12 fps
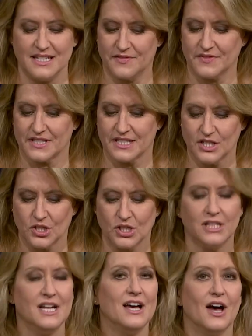
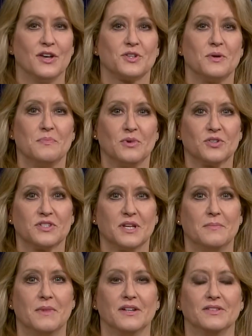difficile, also MRSA
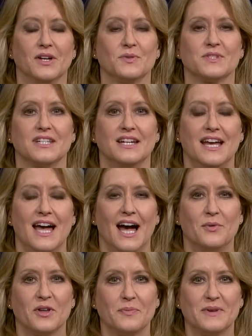among those. And
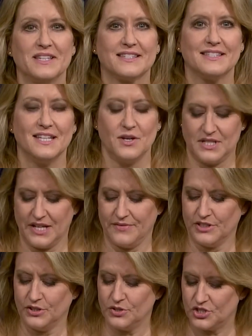with me is the CEO,
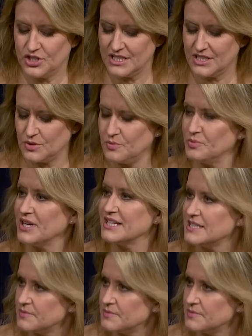David Luci, to bring us